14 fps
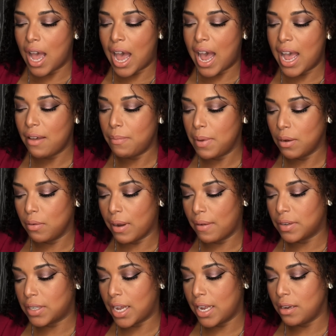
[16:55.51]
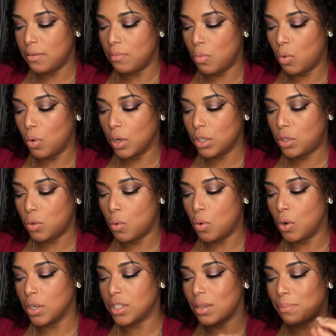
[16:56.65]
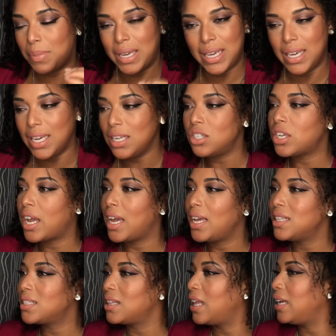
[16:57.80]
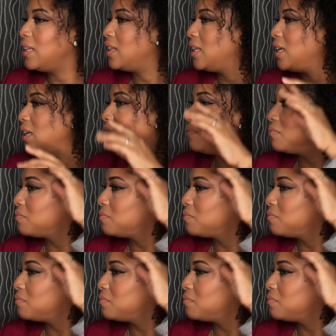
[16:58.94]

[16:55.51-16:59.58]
I have been gravitating more towards pinky shades lately.